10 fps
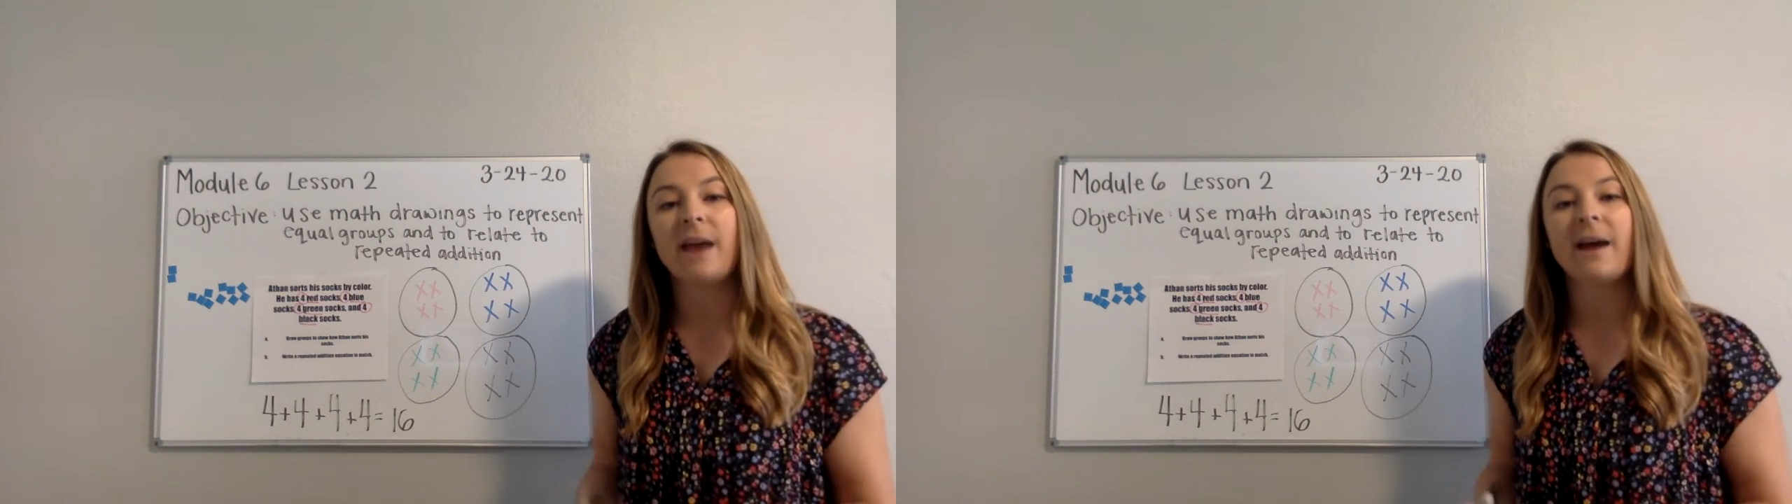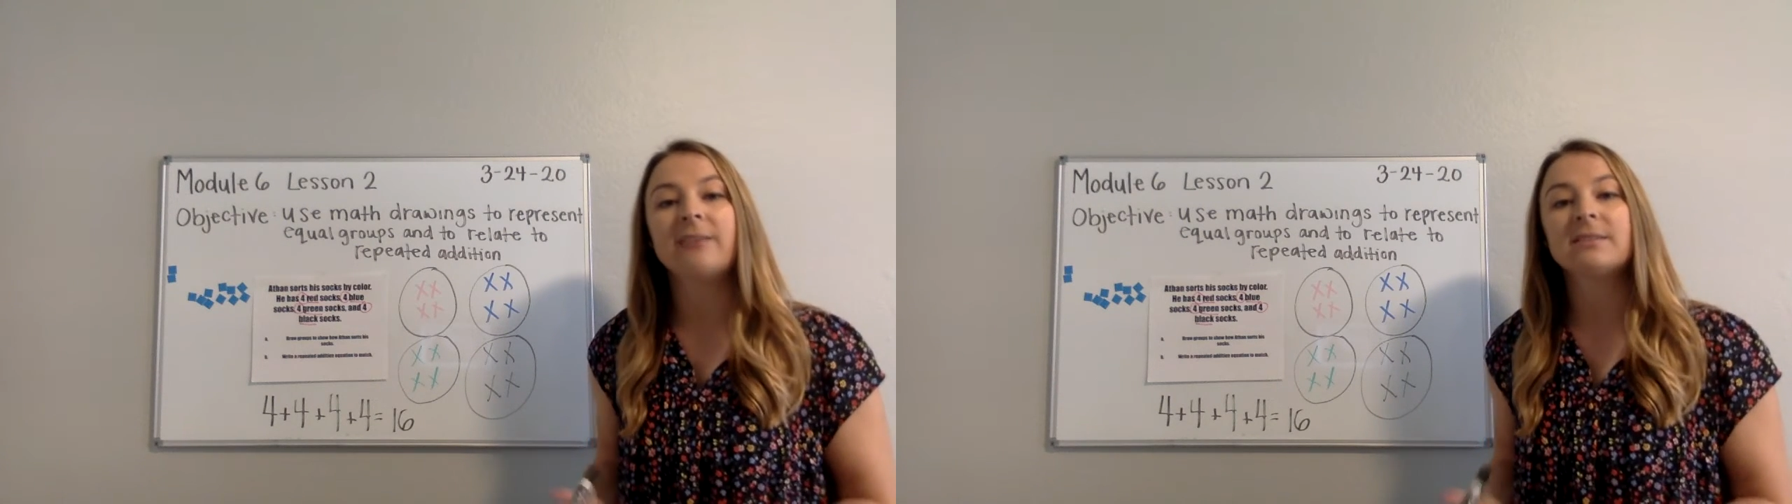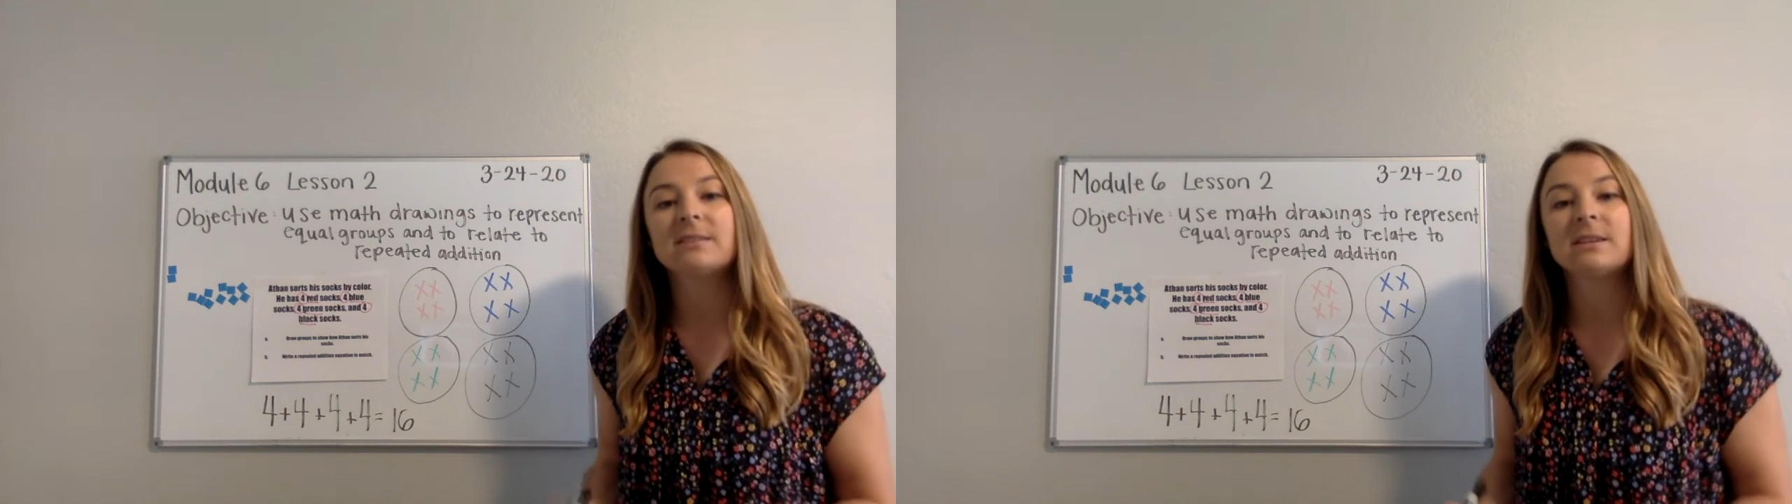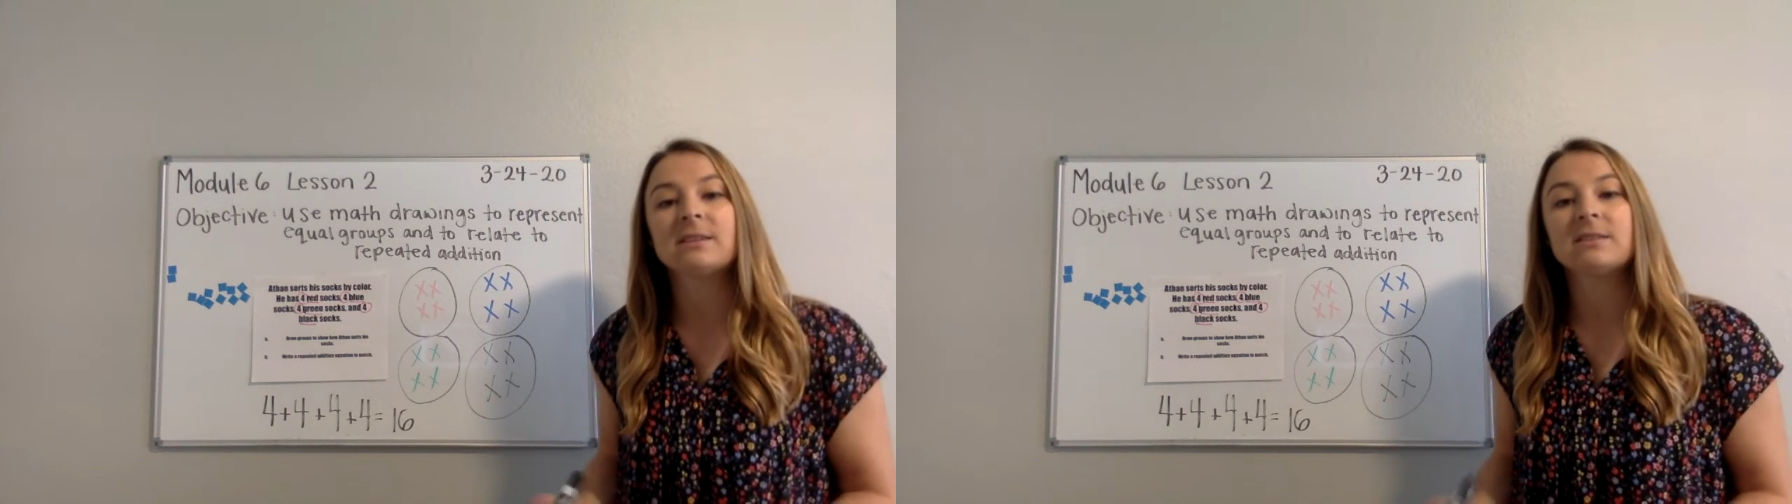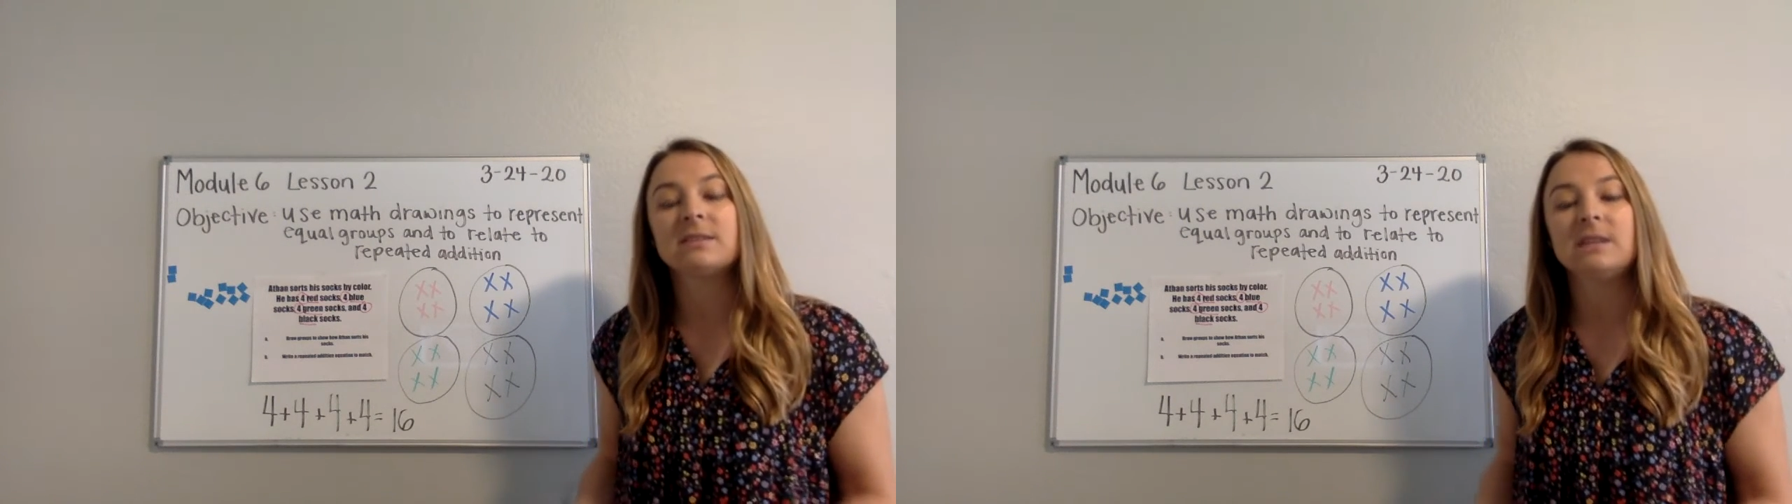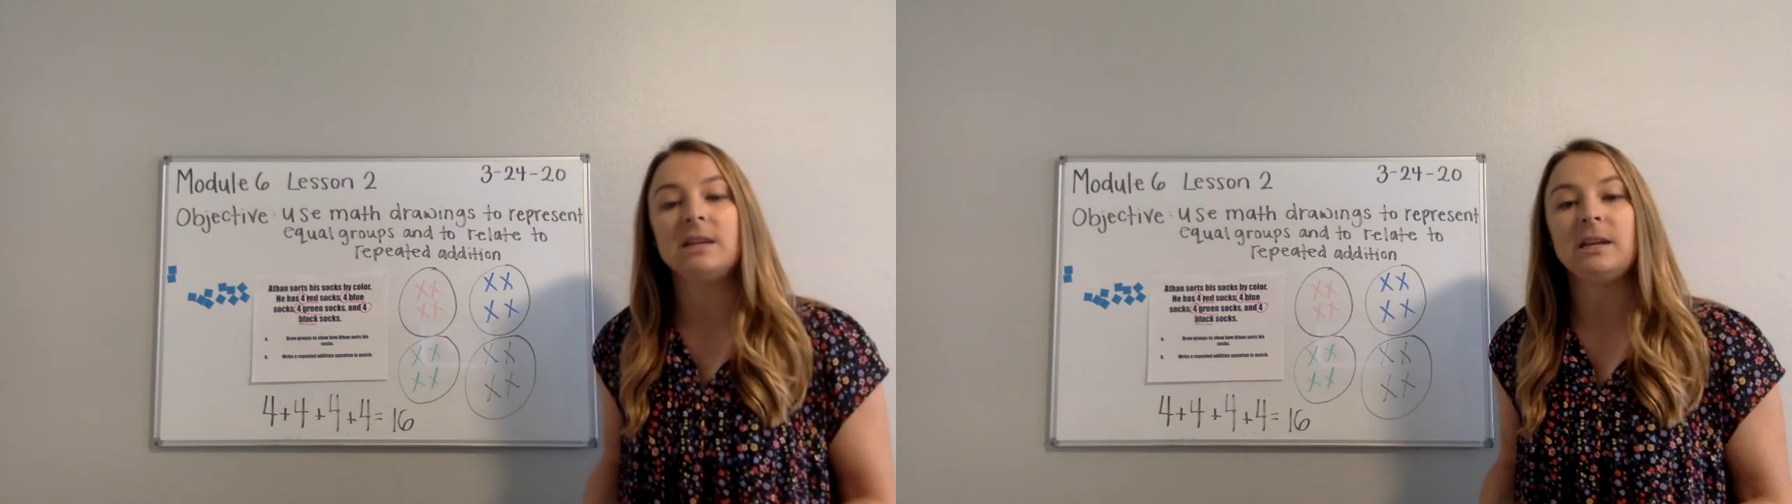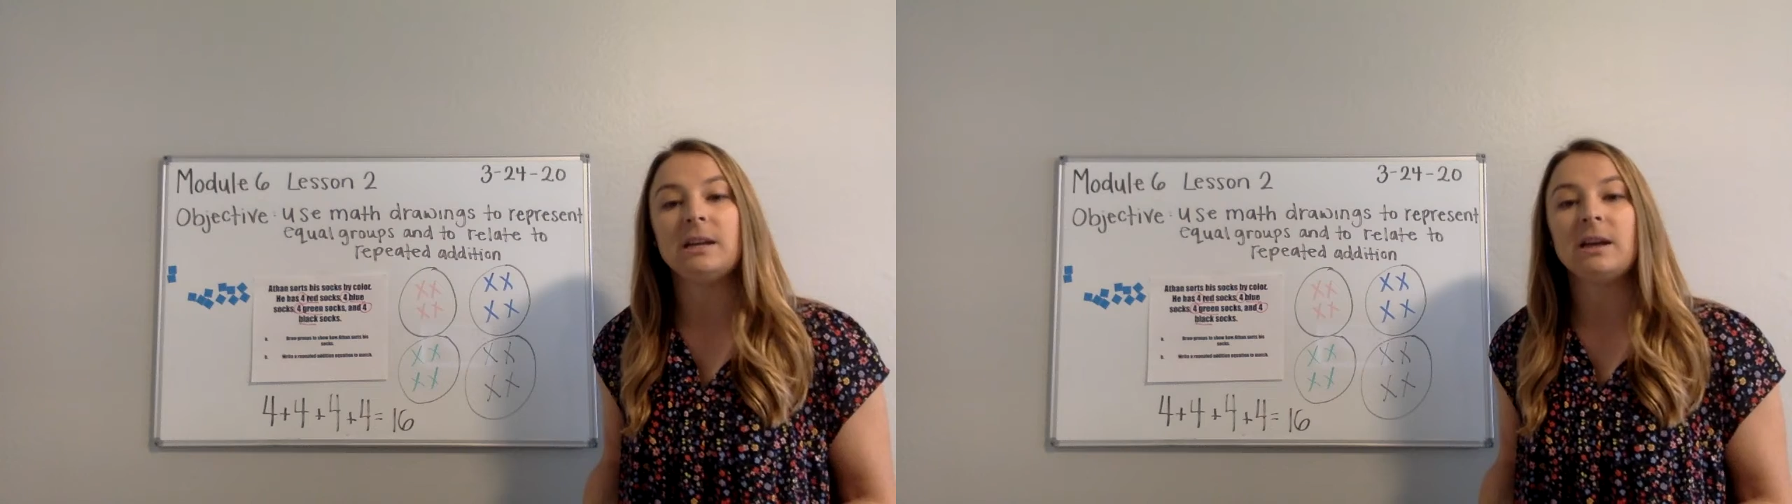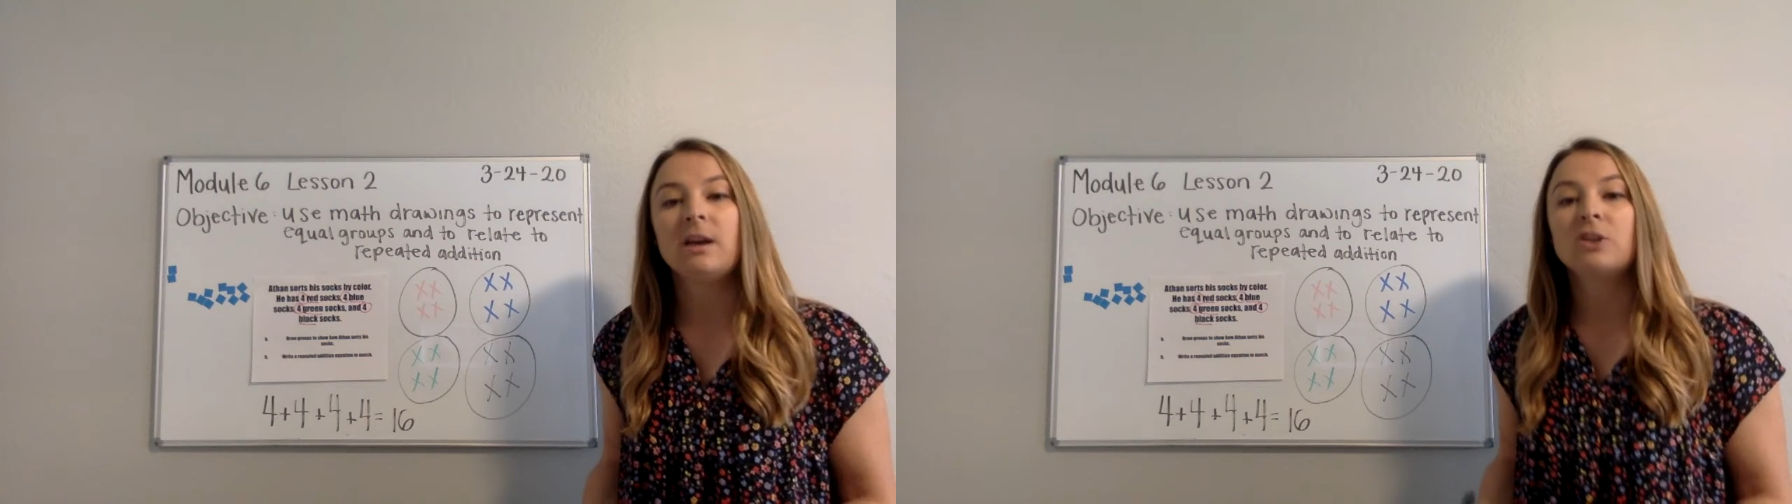has 16